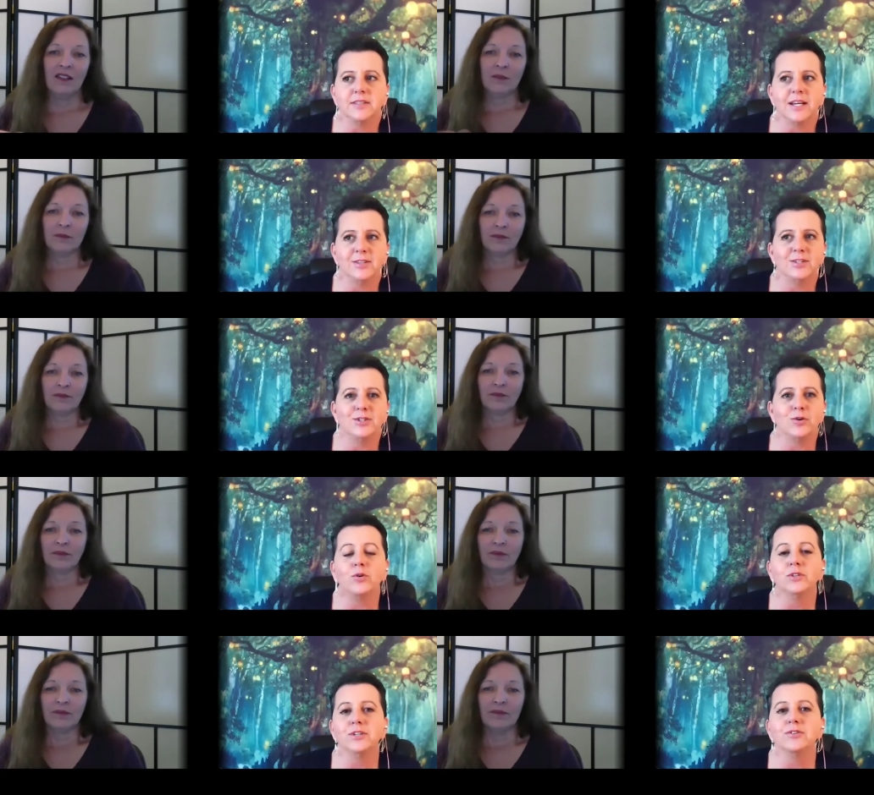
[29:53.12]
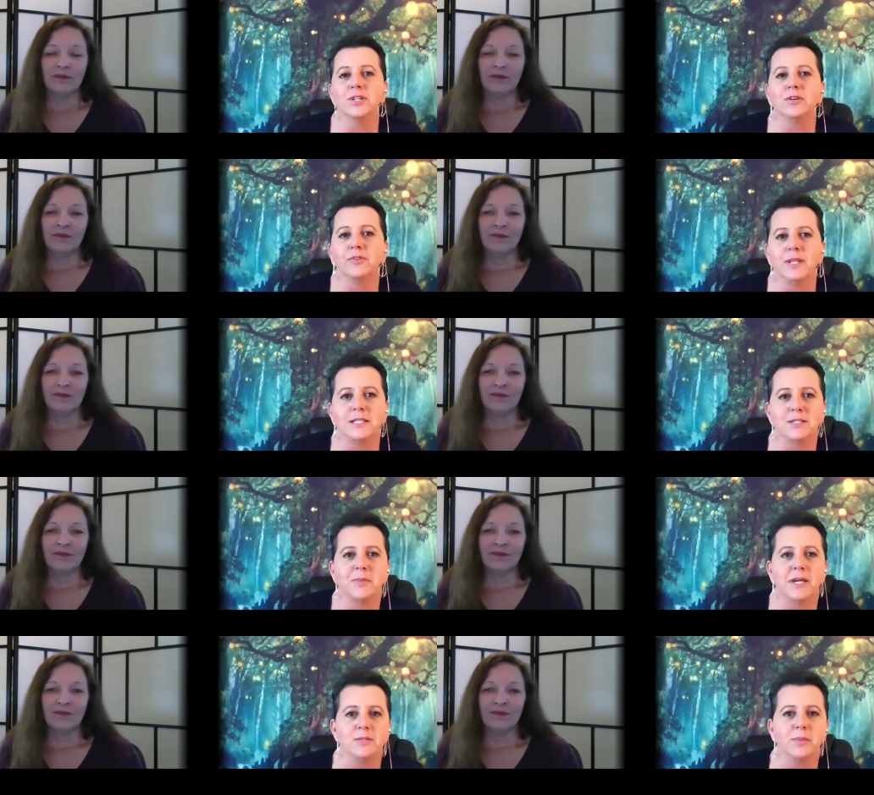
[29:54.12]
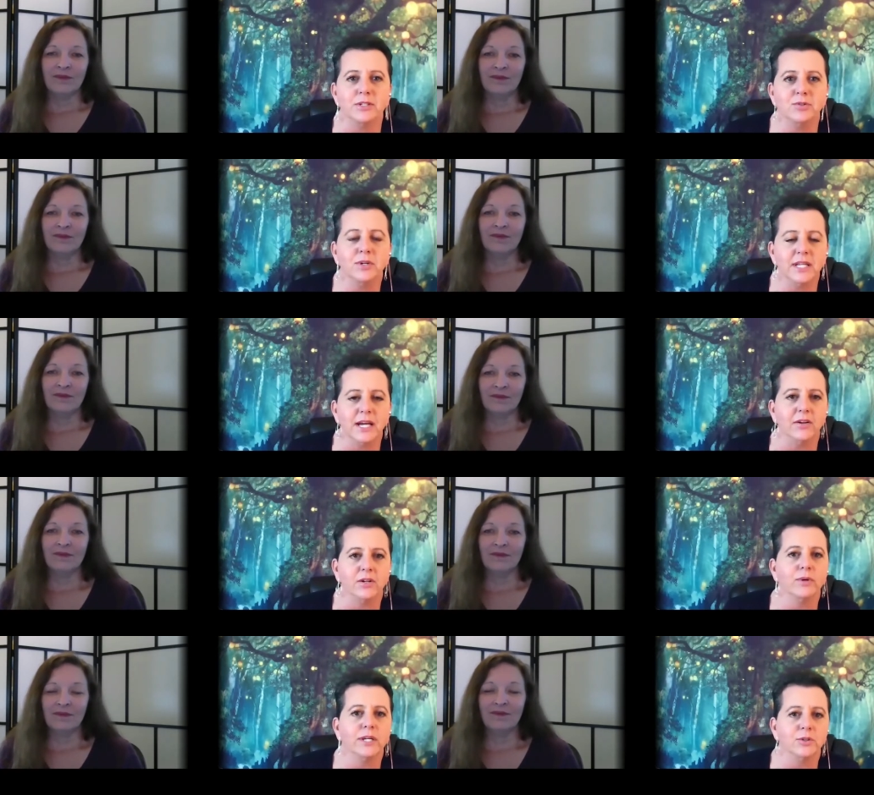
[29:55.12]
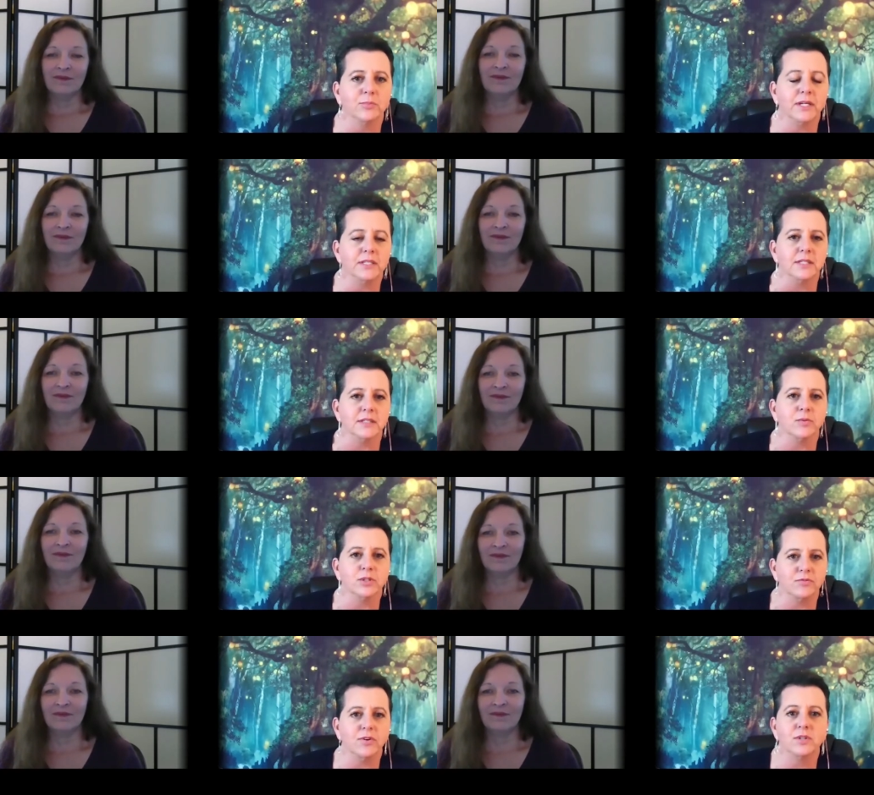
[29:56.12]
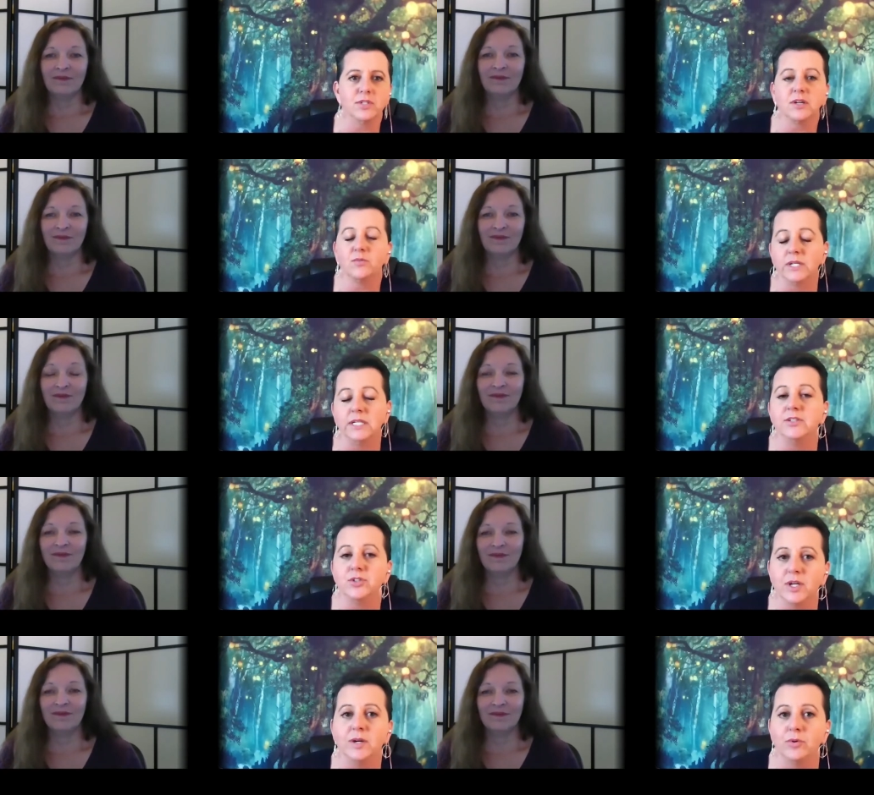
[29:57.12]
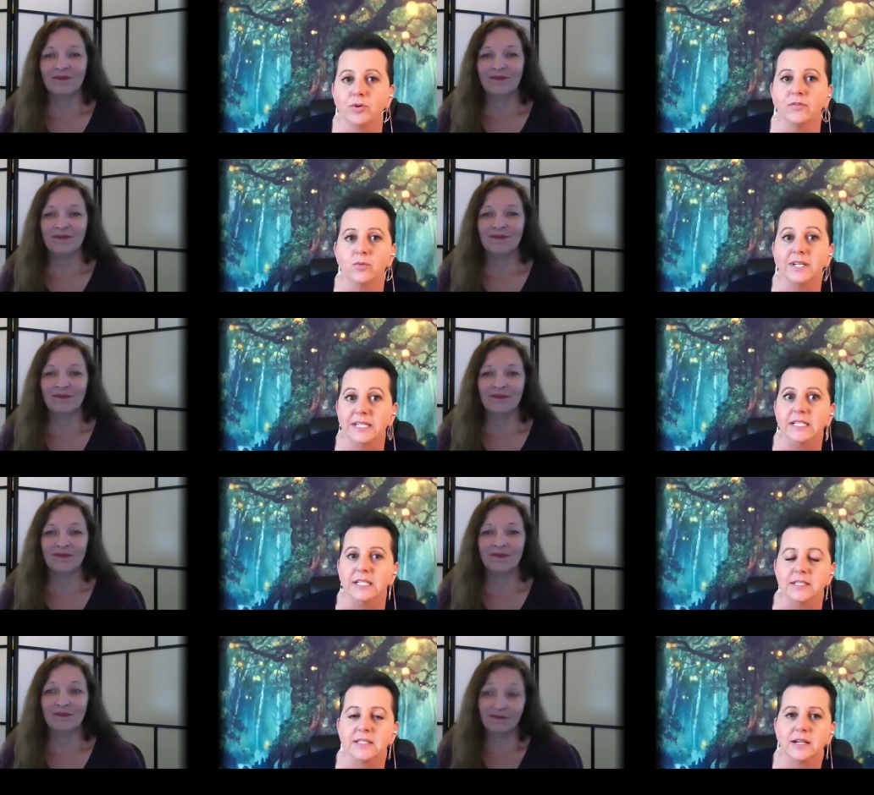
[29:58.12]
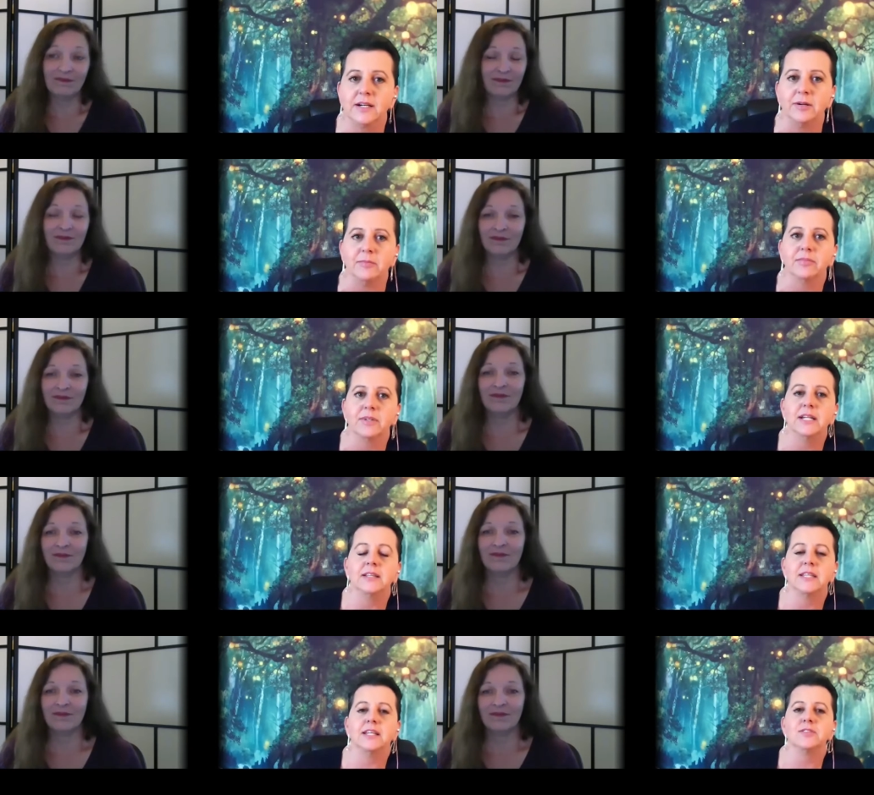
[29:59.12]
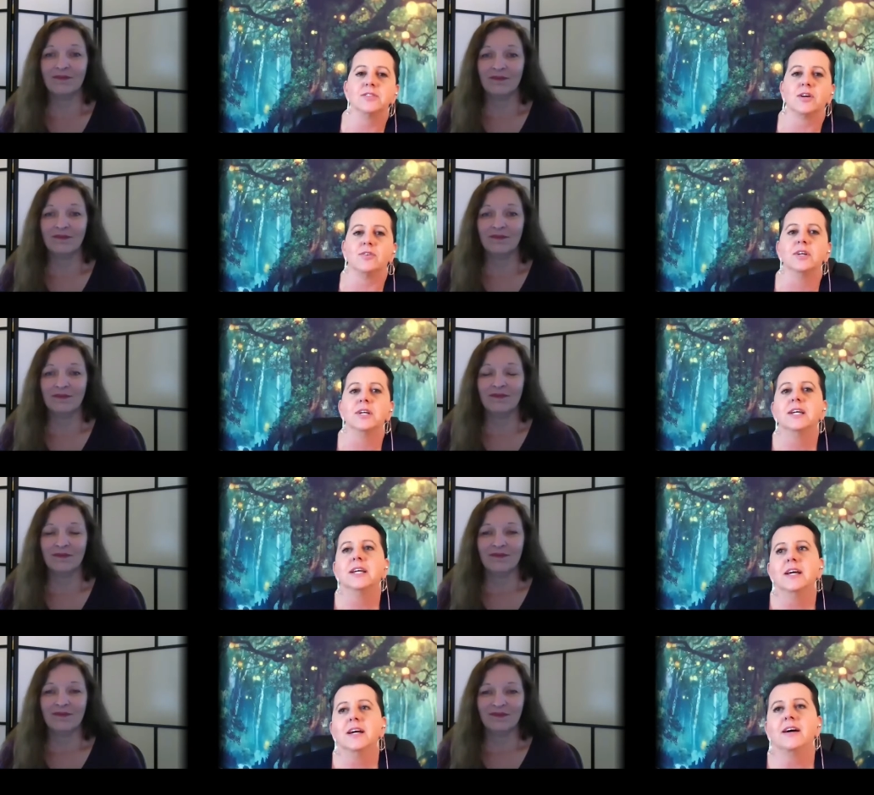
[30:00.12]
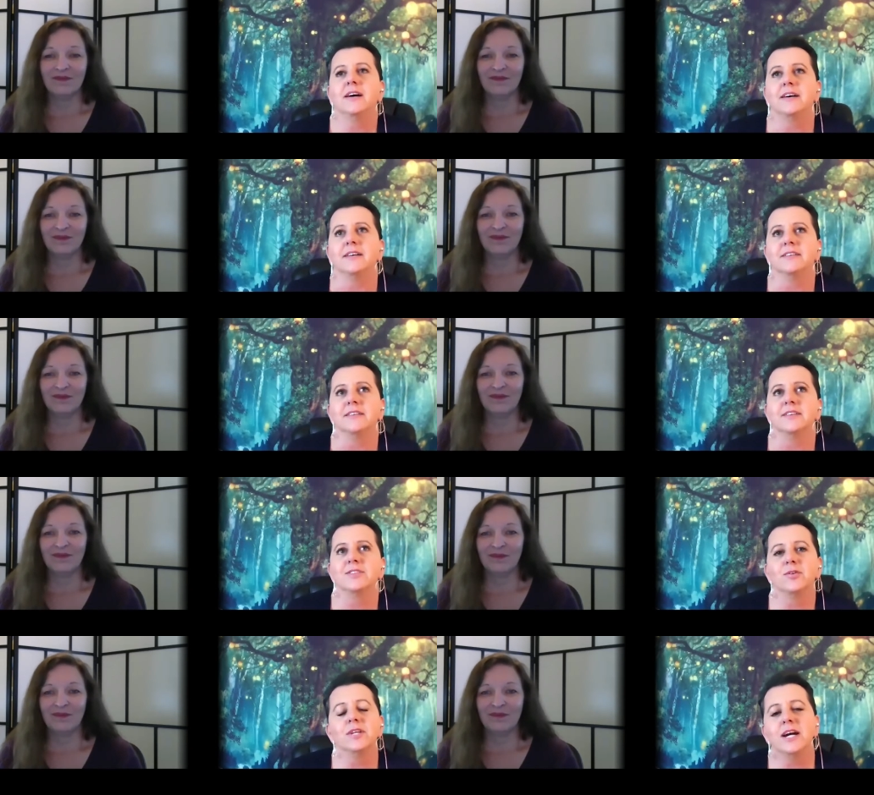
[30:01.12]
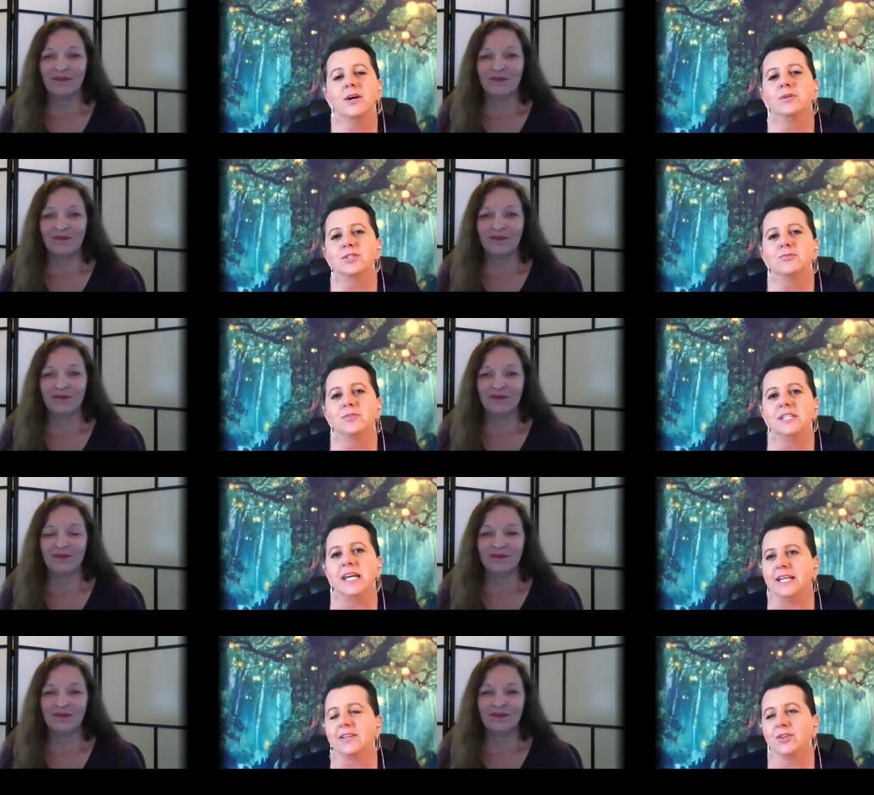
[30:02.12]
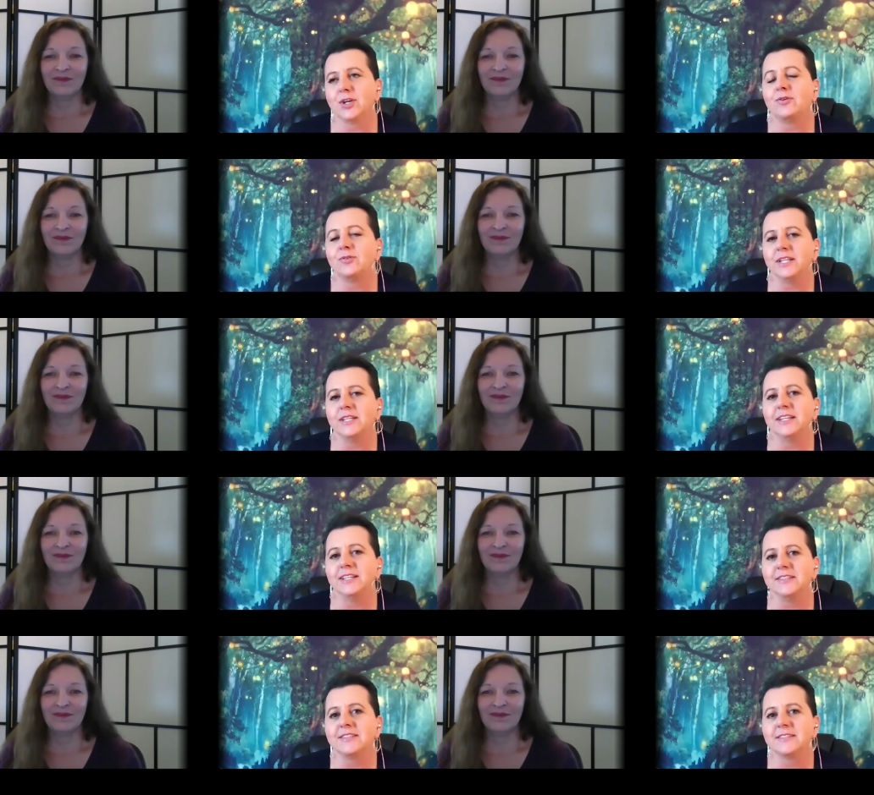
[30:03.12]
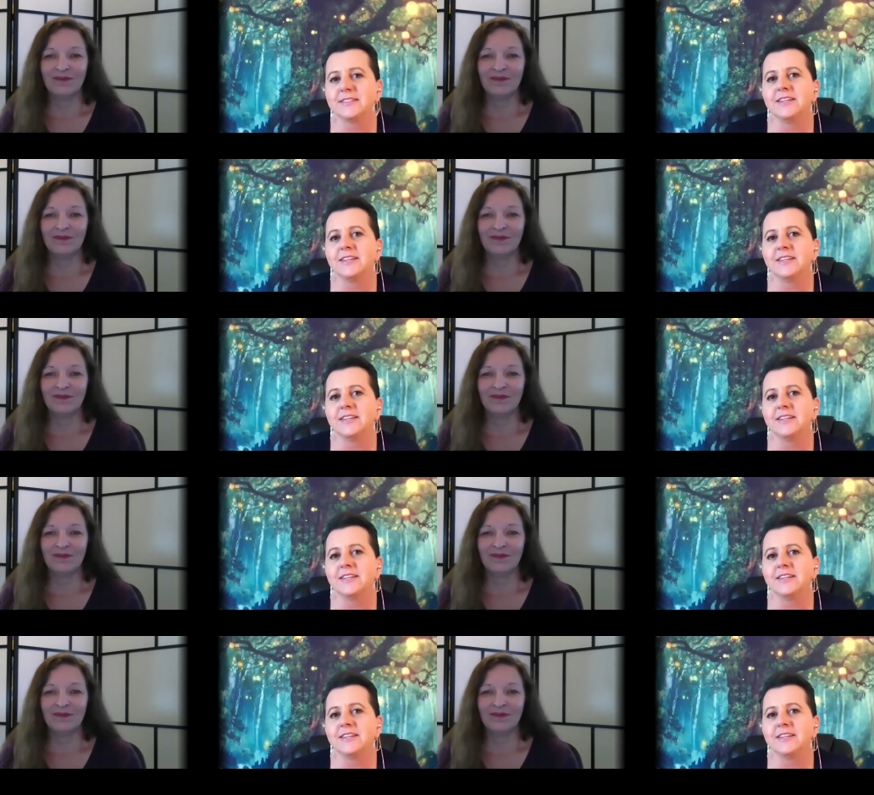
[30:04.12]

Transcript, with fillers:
Speaker 1: that that you're holding yourself in that space by doing that on a regular basis when you focus on what is you get more of what is um, kind of thing so uh, so yeah once you get it though it is